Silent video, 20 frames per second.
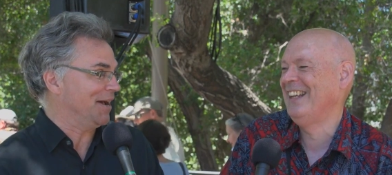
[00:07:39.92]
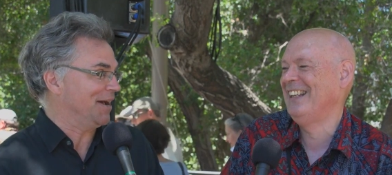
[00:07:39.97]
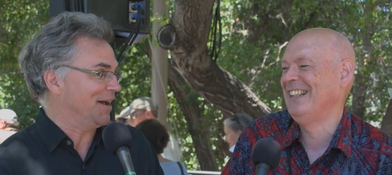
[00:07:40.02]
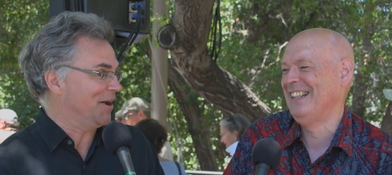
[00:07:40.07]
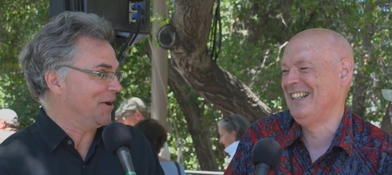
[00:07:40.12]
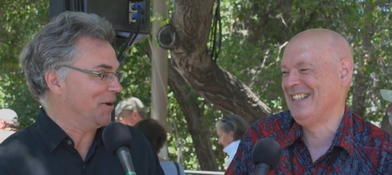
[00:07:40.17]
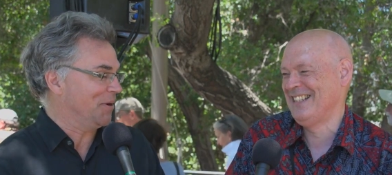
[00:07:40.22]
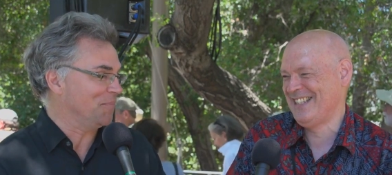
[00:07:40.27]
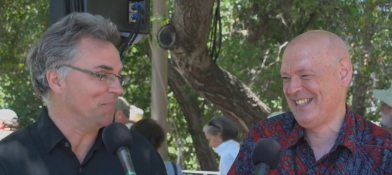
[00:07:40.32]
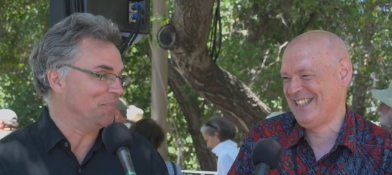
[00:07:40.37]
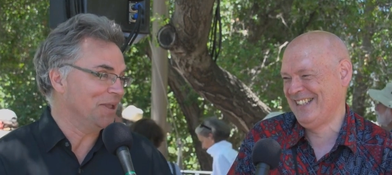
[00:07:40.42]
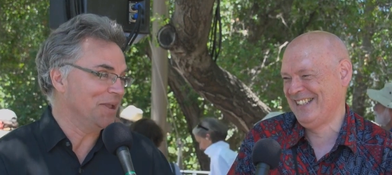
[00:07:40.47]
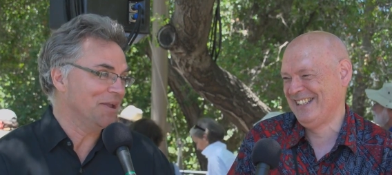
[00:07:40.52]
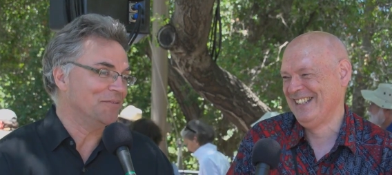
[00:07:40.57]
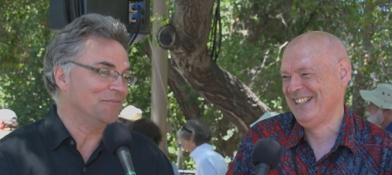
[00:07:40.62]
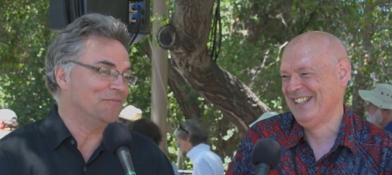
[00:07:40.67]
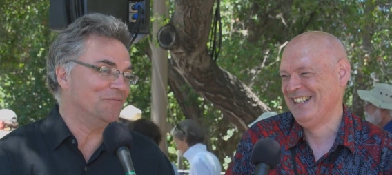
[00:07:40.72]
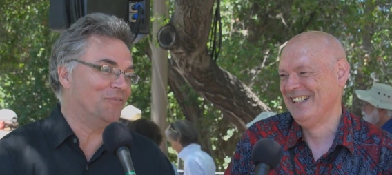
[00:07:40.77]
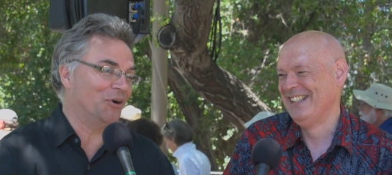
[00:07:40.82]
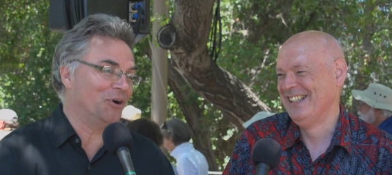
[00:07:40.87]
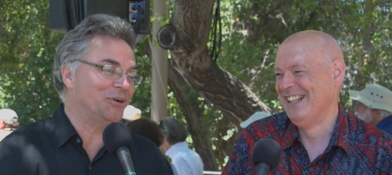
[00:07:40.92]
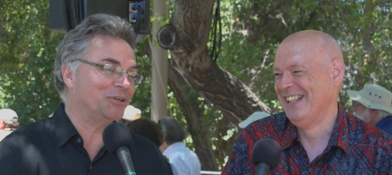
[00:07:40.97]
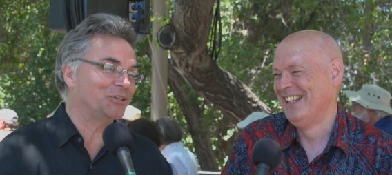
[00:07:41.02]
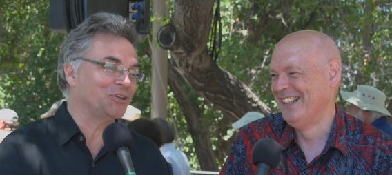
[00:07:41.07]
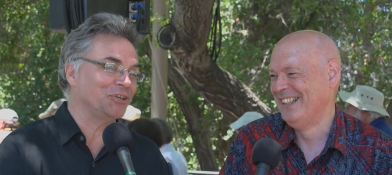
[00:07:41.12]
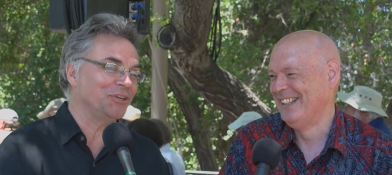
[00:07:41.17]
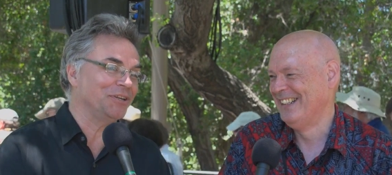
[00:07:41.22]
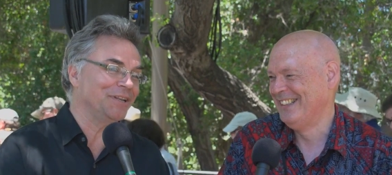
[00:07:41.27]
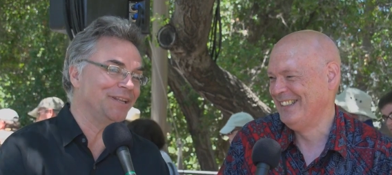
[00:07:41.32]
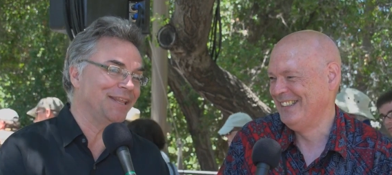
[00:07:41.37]
Speaker 1: um, yes.
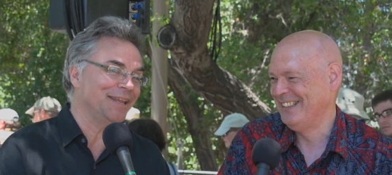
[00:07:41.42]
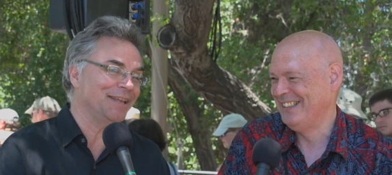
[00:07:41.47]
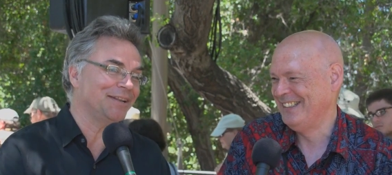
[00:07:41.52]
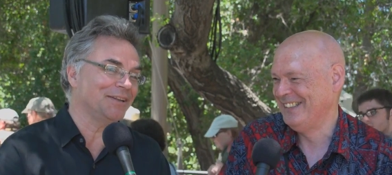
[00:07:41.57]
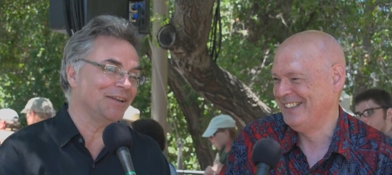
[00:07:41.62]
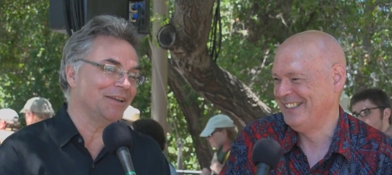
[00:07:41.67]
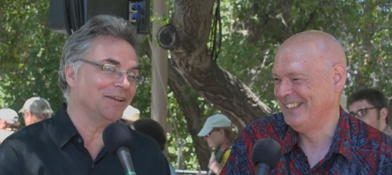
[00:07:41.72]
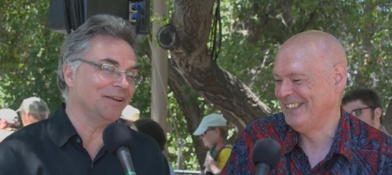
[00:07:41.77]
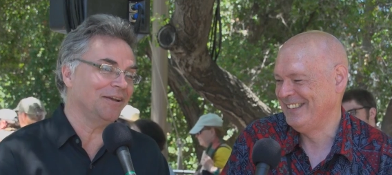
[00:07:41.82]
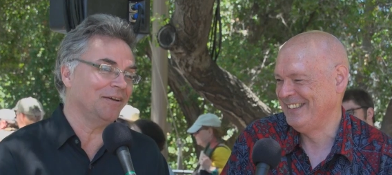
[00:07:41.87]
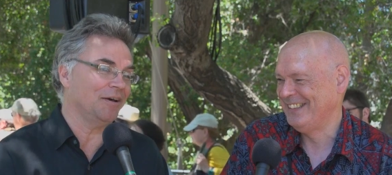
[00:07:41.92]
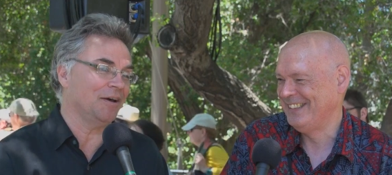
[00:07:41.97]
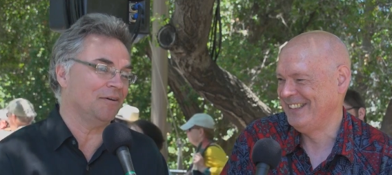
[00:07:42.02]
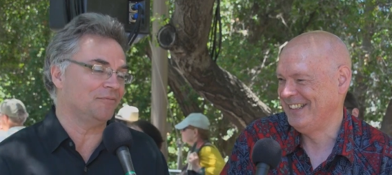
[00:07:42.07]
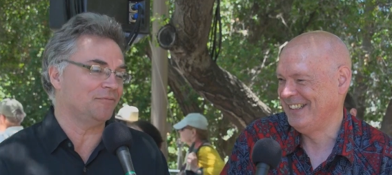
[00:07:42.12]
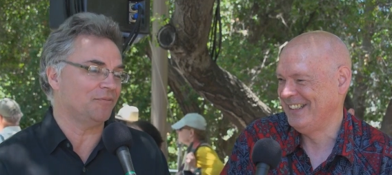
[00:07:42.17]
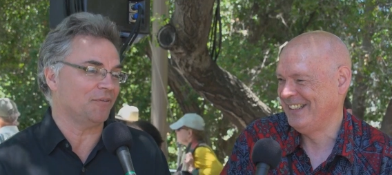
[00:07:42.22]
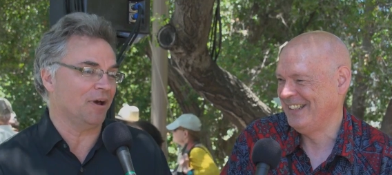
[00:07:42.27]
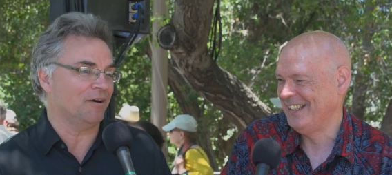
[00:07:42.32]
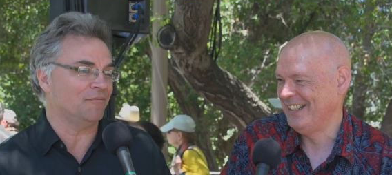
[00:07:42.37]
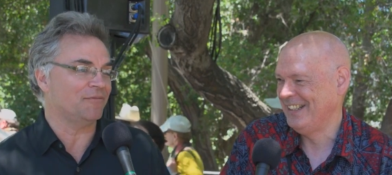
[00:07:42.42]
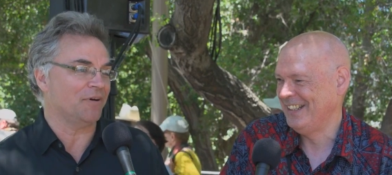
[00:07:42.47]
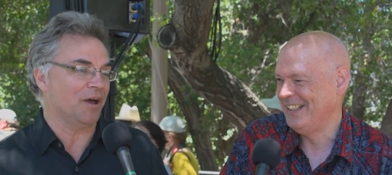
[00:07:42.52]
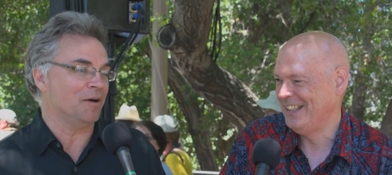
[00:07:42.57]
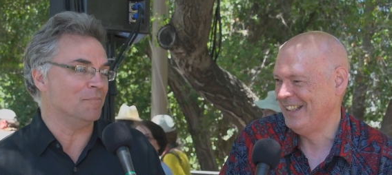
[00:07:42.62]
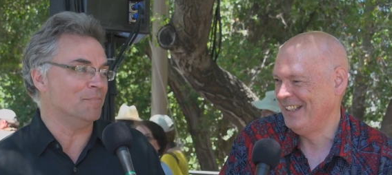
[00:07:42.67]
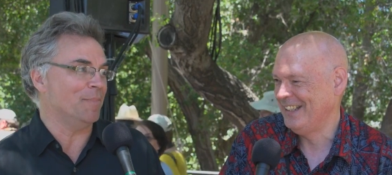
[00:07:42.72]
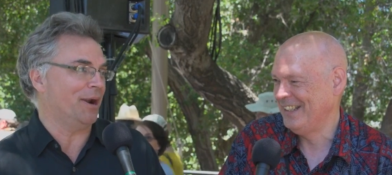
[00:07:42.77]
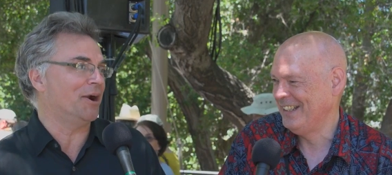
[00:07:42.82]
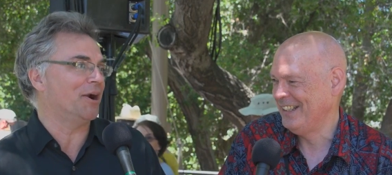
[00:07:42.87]
version that uh, of, of
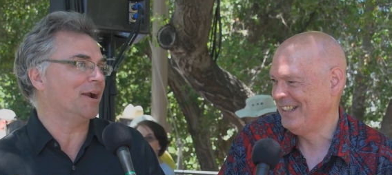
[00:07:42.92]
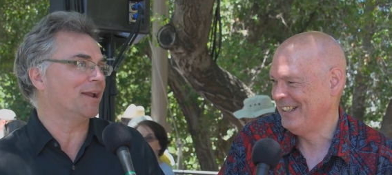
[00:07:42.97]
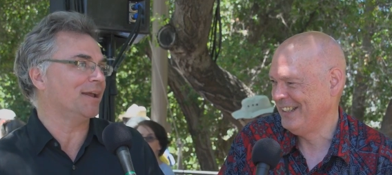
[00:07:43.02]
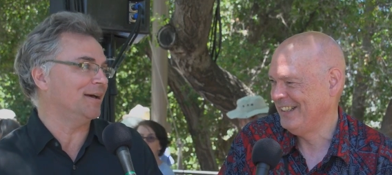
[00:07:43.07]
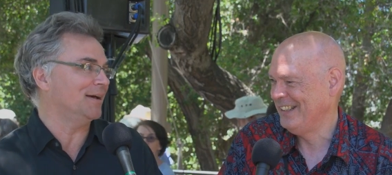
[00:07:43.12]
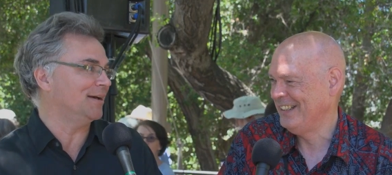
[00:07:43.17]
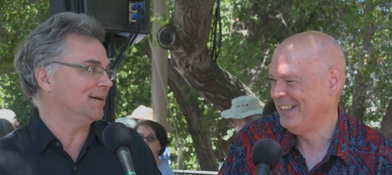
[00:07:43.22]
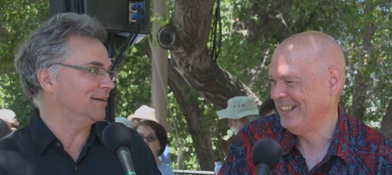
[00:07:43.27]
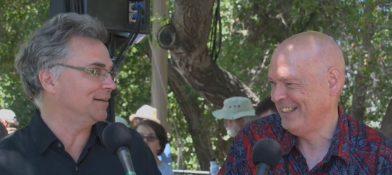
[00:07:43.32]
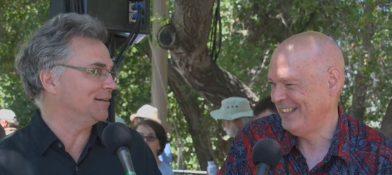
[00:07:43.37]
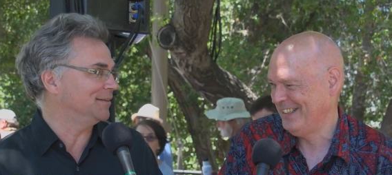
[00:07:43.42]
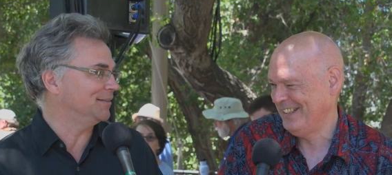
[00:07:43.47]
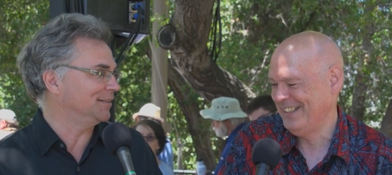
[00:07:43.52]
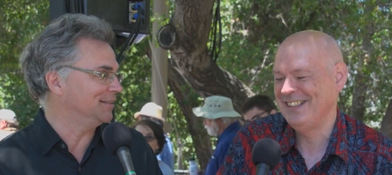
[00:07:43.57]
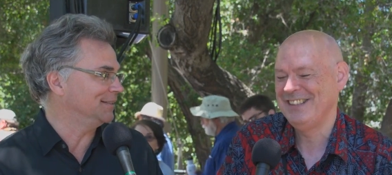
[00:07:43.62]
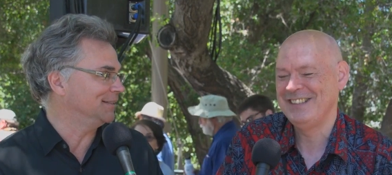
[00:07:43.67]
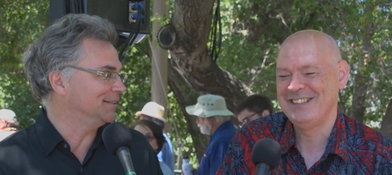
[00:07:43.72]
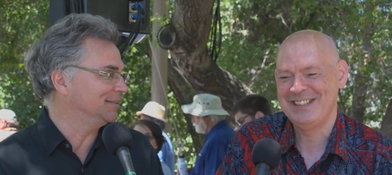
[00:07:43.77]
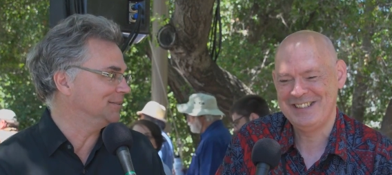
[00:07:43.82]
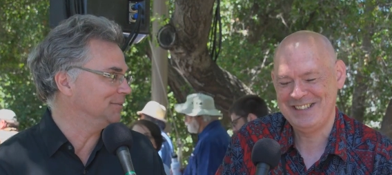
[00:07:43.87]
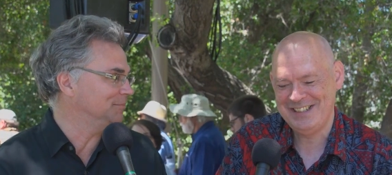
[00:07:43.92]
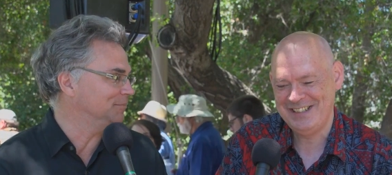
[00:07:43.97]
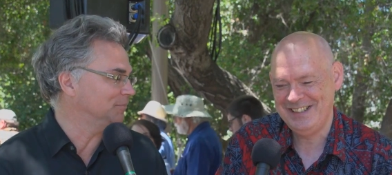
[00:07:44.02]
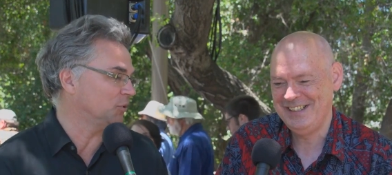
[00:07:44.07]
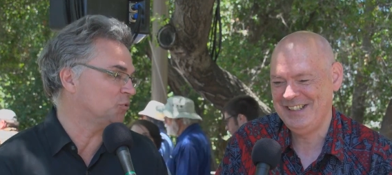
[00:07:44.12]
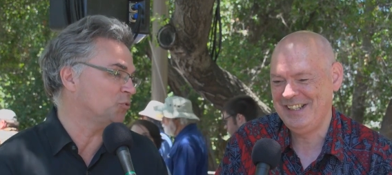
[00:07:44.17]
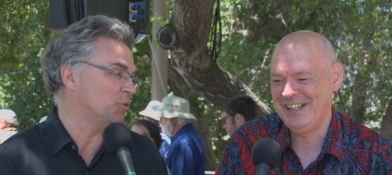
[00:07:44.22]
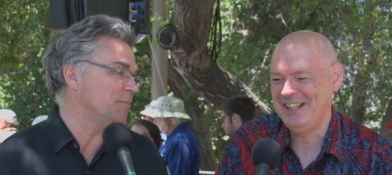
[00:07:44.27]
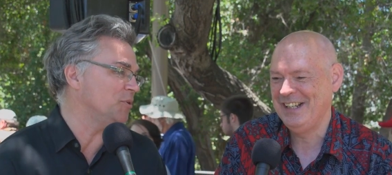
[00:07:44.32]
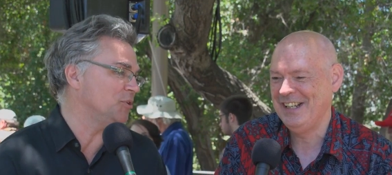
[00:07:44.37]
America, um,
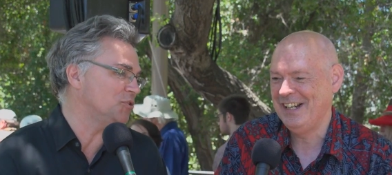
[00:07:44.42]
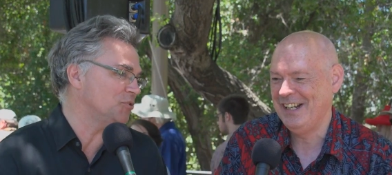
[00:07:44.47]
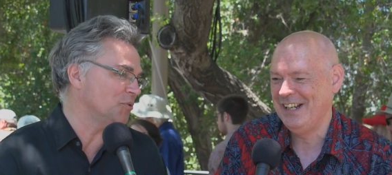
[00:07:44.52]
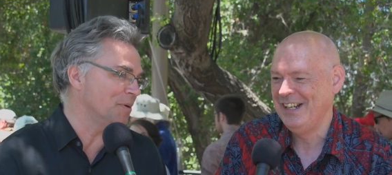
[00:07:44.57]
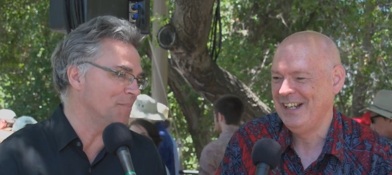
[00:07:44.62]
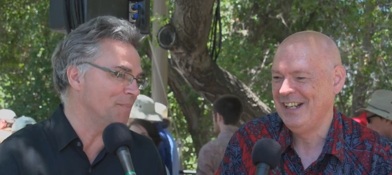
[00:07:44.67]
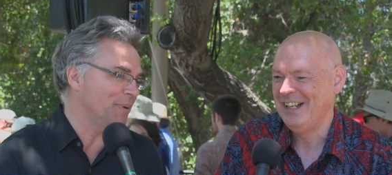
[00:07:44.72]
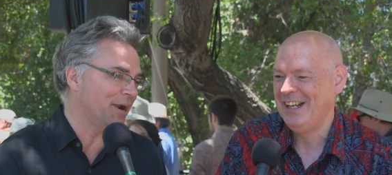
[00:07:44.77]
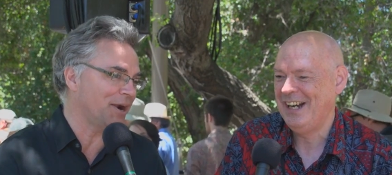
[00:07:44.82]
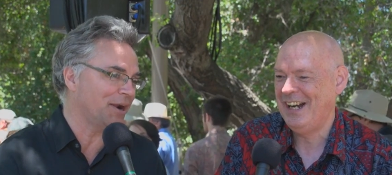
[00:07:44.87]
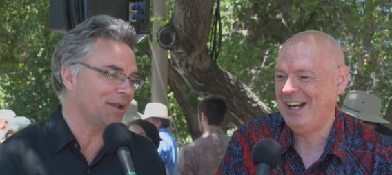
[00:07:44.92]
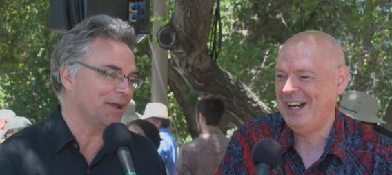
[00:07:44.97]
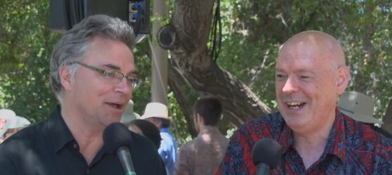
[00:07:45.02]
a tribute to America